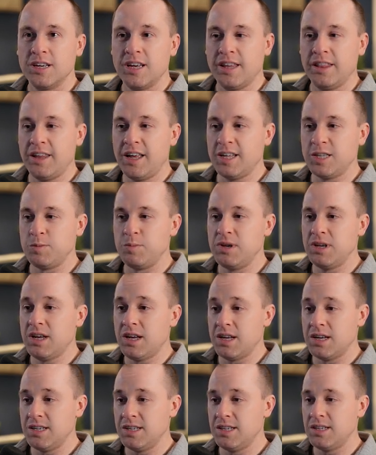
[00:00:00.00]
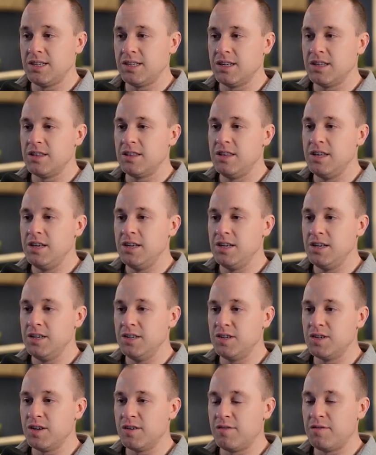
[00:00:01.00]
And that's because
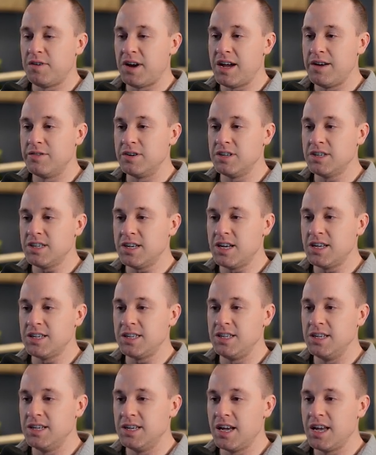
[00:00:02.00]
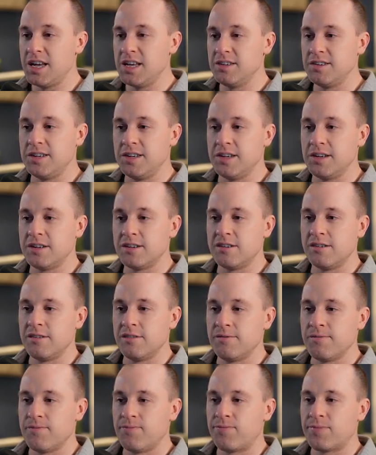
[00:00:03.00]
these VIVERSE SDKs here,
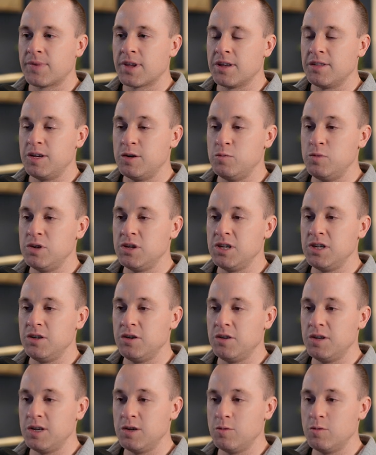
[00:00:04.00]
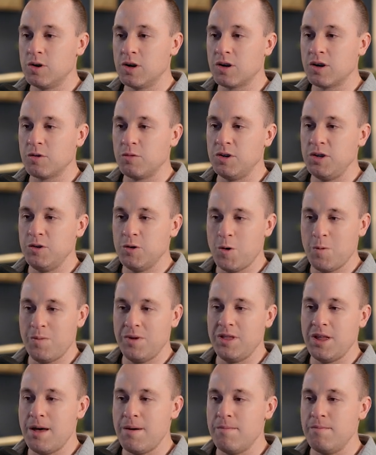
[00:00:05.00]
they really only work when you
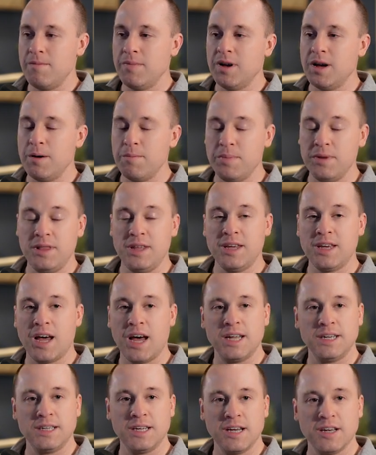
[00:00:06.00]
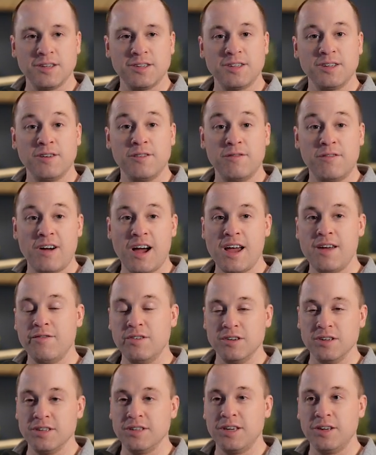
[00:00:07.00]
open them up in the context of
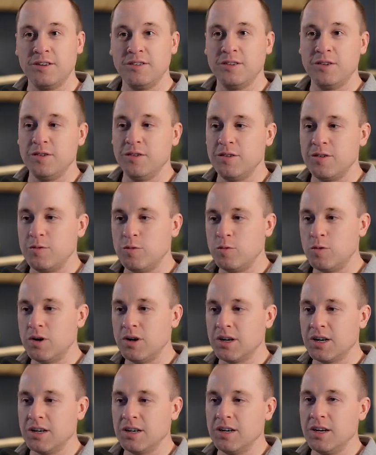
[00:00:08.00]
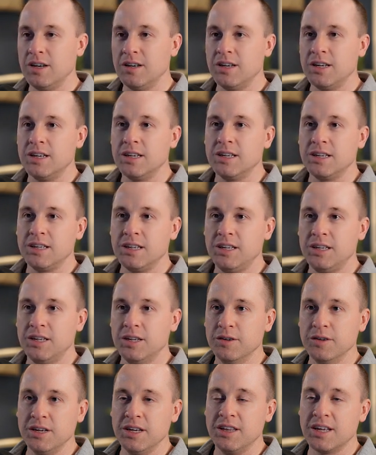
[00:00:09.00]
VIVERSE. They don't work,
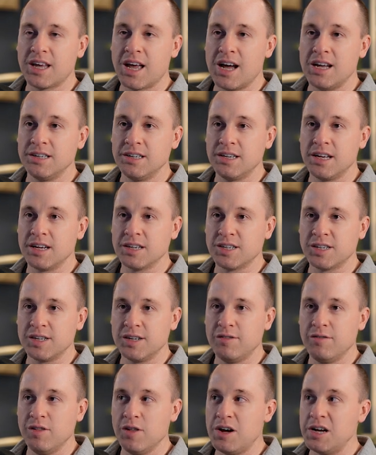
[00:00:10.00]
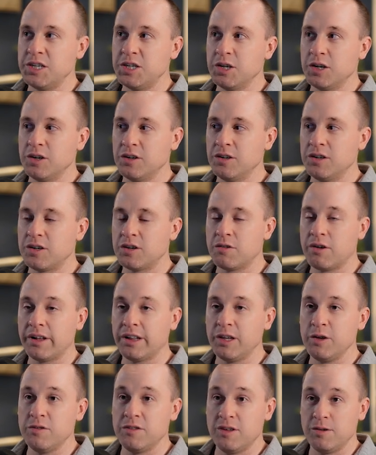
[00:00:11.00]
in the context of launching
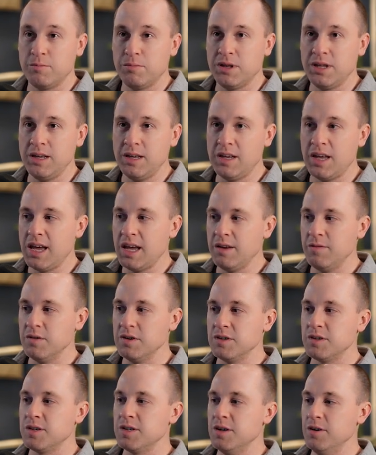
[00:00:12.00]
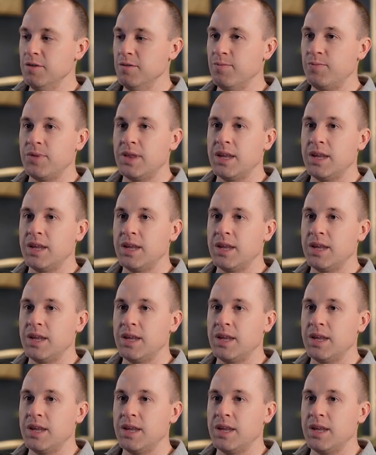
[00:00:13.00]
directly within PlayCanvas. So